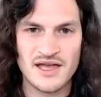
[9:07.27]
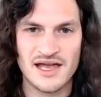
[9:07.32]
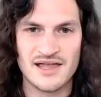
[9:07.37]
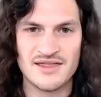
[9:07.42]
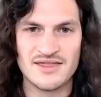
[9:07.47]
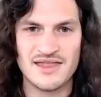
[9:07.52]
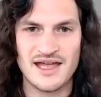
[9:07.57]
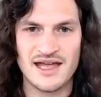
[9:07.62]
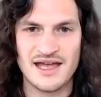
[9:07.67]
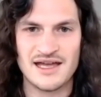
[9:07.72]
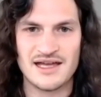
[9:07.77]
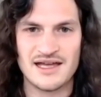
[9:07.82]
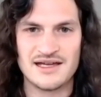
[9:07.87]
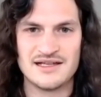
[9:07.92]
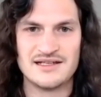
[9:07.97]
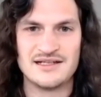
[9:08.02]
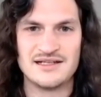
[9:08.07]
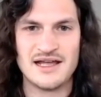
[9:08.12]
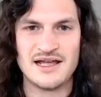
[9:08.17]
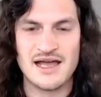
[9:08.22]
And
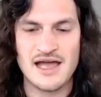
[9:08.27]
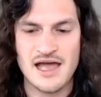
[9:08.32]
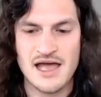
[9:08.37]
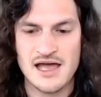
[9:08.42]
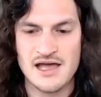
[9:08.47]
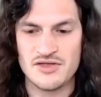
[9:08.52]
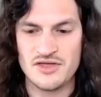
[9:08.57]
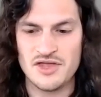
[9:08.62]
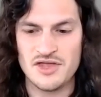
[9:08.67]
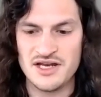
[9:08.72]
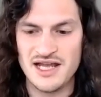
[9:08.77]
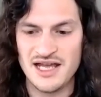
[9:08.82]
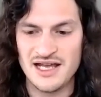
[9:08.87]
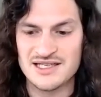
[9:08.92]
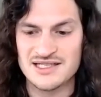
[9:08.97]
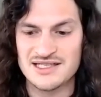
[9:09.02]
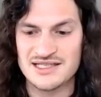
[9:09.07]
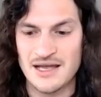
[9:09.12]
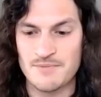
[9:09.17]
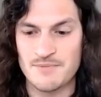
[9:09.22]
then the
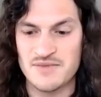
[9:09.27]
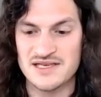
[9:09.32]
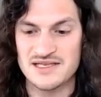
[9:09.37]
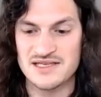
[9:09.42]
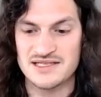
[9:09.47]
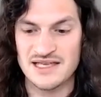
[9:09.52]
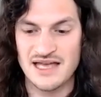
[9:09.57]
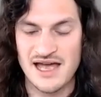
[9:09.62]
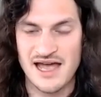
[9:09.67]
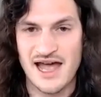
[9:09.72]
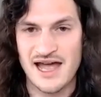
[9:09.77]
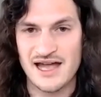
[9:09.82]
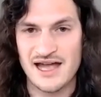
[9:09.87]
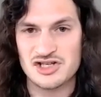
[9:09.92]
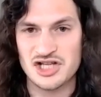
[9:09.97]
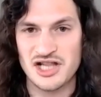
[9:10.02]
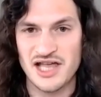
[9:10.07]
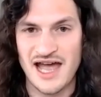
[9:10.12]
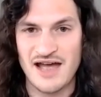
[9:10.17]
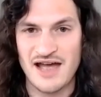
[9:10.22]
next step is I
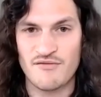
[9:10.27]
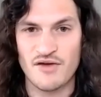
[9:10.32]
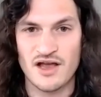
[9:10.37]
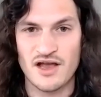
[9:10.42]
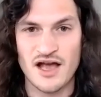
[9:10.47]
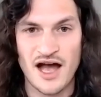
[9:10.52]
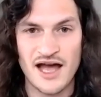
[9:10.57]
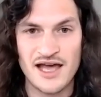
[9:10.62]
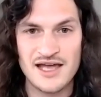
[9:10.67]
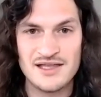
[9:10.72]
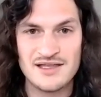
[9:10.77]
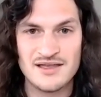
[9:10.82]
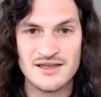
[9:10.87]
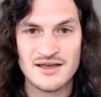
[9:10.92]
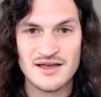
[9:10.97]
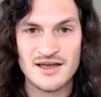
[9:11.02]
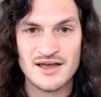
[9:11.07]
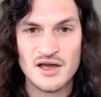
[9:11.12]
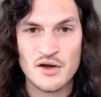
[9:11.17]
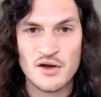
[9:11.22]
actually have a guide
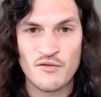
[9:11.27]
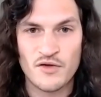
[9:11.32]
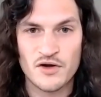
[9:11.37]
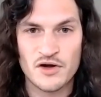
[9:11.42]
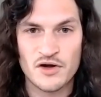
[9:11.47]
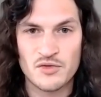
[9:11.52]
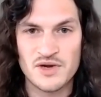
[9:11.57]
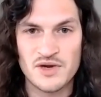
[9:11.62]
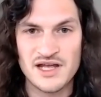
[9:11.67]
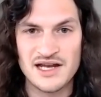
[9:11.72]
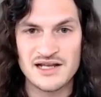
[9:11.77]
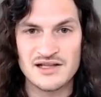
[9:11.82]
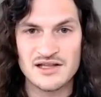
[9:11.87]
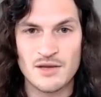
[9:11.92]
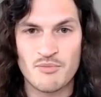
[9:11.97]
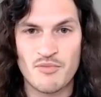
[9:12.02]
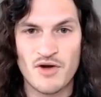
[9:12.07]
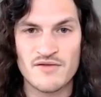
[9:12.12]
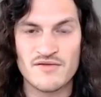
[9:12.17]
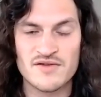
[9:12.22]
for creating the
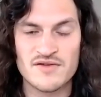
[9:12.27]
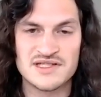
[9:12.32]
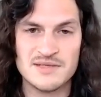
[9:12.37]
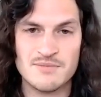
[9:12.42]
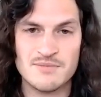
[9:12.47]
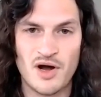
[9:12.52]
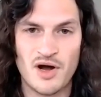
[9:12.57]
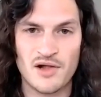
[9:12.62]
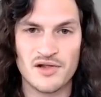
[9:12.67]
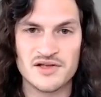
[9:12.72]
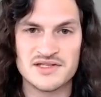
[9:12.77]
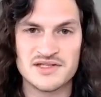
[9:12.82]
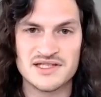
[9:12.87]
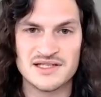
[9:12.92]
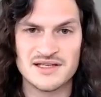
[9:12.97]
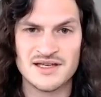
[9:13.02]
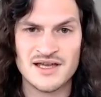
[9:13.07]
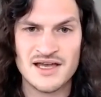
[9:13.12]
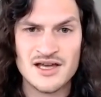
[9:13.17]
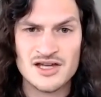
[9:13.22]
privacy policy.